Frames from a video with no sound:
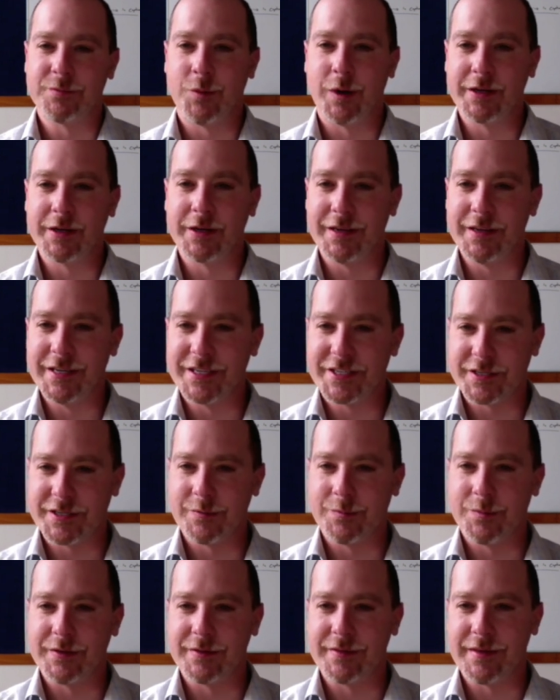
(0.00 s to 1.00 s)
One
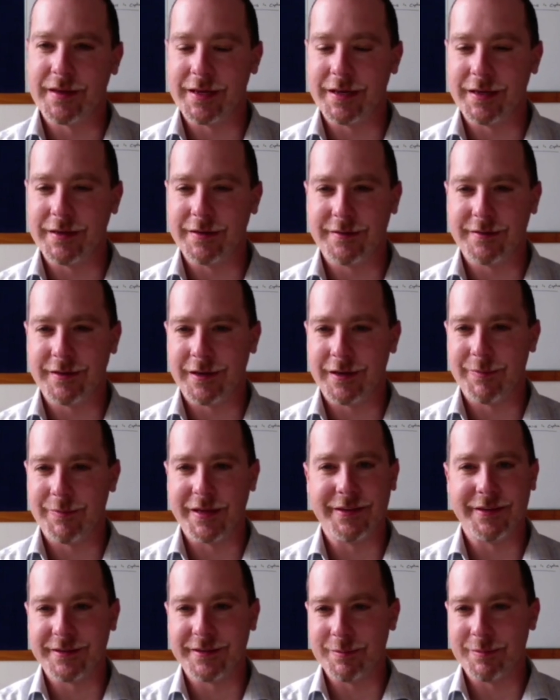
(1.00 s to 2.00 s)
condition was that
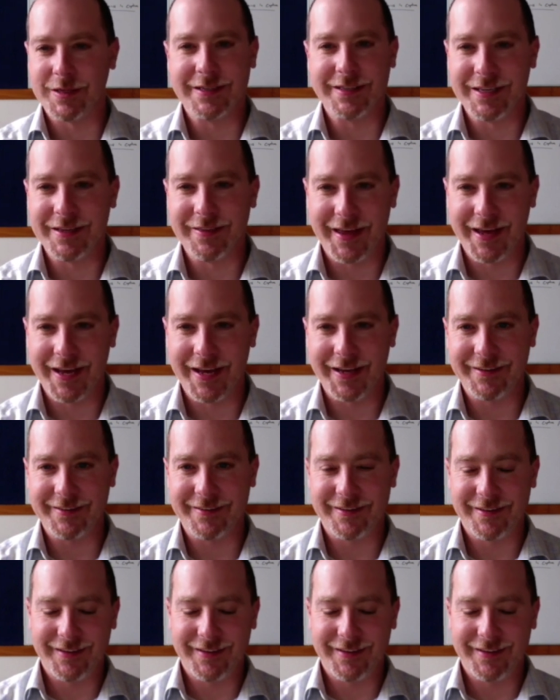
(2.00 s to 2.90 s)
they just simply did that,